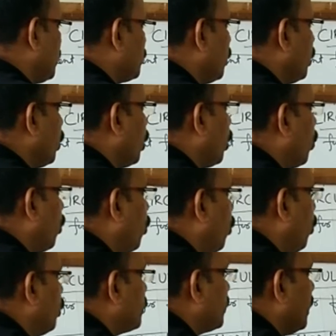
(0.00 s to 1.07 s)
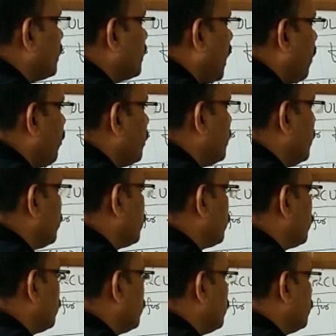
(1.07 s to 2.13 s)
is goods and
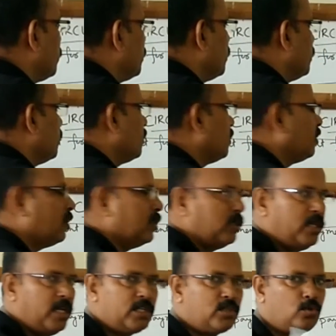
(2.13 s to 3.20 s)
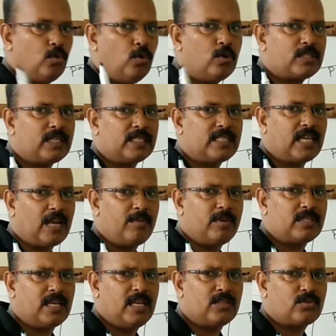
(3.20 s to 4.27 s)
services. These goods and
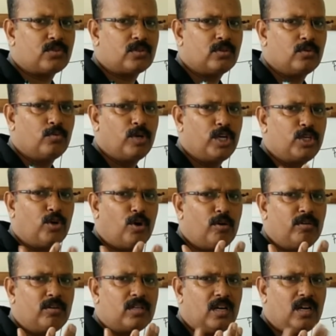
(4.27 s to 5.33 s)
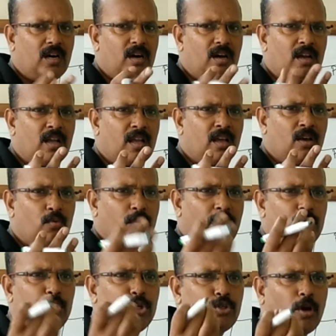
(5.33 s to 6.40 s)
services, we don't,
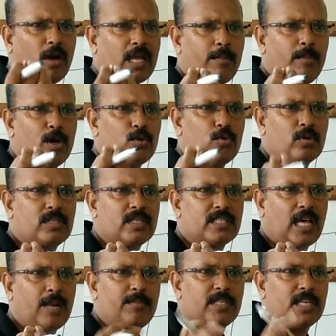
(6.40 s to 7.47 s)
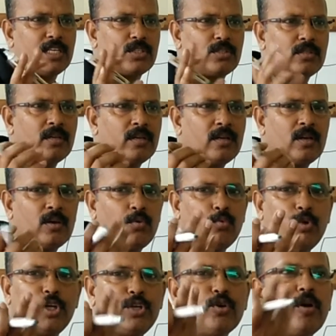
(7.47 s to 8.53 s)
when we talk about goods and services,
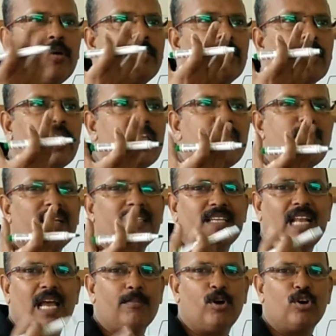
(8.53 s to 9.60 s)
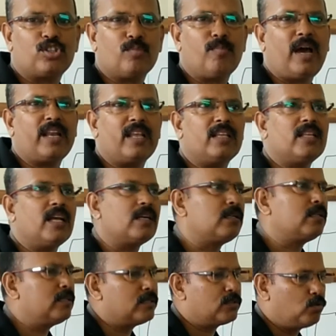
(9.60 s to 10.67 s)
we don't imagine about money. That
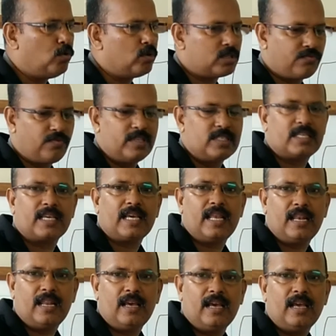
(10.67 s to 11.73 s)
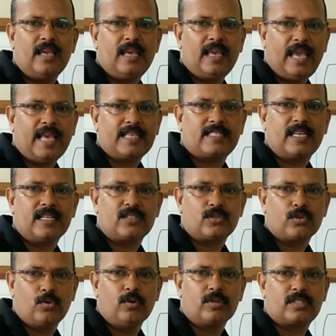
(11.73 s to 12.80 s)
these goods, physical
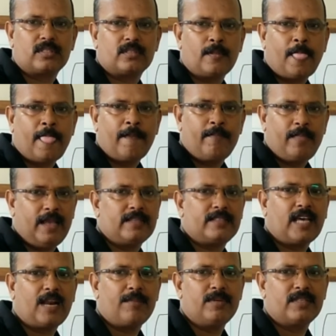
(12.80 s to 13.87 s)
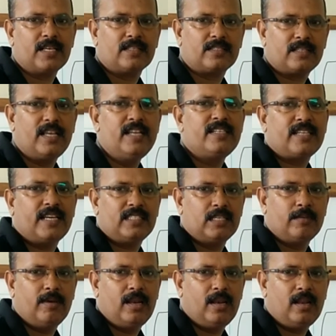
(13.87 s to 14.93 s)
assets, goods and services,
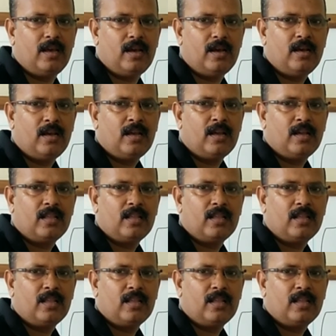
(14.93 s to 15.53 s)
intangible